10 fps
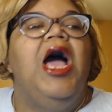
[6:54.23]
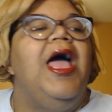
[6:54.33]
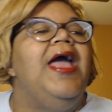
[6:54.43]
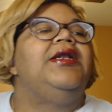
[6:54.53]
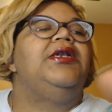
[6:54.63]

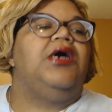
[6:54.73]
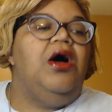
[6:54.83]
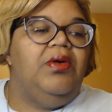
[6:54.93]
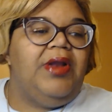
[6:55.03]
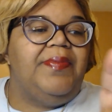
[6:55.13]
Anna
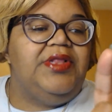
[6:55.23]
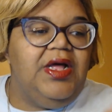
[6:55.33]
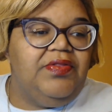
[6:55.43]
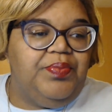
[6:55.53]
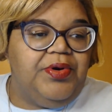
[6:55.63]
Nicole, that was the
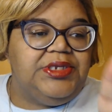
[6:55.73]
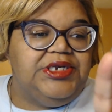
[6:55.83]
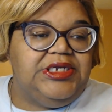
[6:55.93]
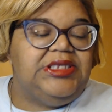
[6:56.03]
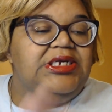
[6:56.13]
other person
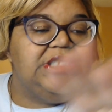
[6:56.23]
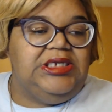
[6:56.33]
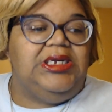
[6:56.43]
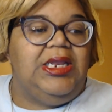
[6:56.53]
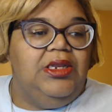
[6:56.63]
she said
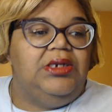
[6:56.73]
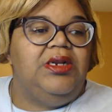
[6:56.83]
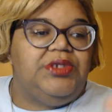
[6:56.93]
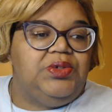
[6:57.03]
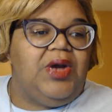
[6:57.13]
she looked
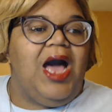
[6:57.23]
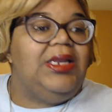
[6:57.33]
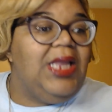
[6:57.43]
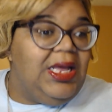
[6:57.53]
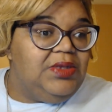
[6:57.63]
up to and
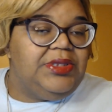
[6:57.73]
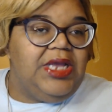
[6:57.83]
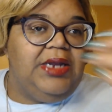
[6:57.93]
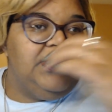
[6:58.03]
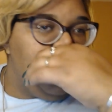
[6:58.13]
idolized, was
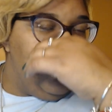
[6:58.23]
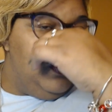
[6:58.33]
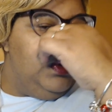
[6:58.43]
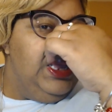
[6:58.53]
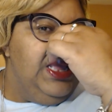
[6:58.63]
Anna
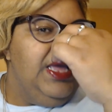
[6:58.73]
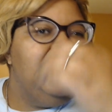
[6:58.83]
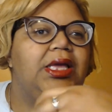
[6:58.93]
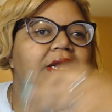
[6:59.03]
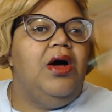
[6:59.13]
Nicole. And
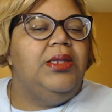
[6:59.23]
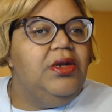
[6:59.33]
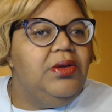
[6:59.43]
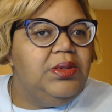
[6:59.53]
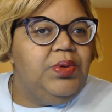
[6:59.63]
again, all of
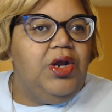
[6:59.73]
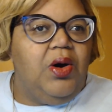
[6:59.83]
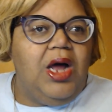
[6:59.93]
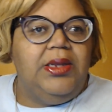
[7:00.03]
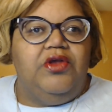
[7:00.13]
those, we know
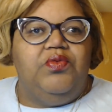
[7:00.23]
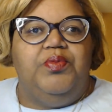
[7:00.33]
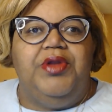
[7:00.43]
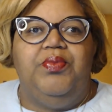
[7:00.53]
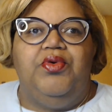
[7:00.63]
all of those were
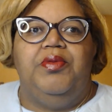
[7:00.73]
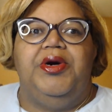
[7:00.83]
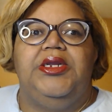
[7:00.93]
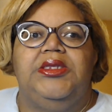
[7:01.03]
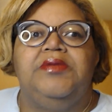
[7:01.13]
Playboy
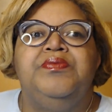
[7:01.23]
bunnies.